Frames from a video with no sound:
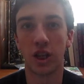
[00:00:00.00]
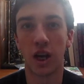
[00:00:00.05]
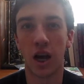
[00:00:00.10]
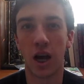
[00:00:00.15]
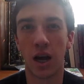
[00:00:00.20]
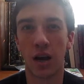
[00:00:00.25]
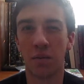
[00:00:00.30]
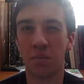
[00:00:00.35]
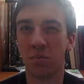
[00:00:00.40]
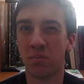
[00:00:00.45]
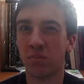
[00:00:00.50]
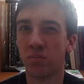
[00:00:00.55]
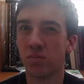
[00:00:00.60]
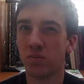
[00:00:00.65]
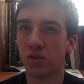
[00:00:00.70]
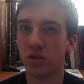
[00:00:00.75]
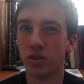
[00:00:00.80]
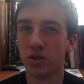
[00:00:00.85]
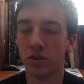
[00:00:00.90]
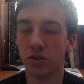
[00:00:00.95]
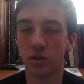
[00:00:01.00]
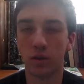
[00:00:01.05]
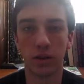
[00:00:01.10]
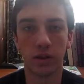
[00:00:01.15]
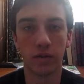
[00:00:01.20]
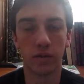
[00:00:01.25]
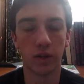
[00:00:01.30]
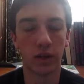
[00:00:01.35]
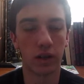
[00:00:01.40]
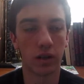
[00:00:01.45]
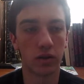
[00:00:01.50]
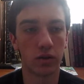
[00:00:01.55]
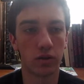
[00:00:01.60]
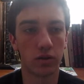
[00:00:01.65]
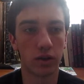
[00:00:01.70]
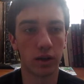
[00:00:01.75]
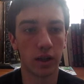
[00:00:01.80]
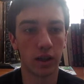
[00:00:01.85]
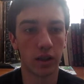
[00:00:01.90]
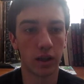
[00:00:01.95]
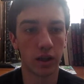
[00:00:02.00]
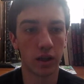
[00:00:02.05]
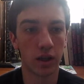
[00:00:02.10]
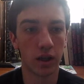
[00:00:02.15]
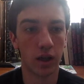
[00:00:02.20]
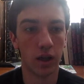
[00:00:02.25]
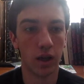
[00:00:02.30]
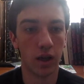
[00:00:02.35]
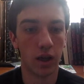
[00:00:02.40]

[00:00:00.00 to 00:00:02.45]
time to do any videos or anything,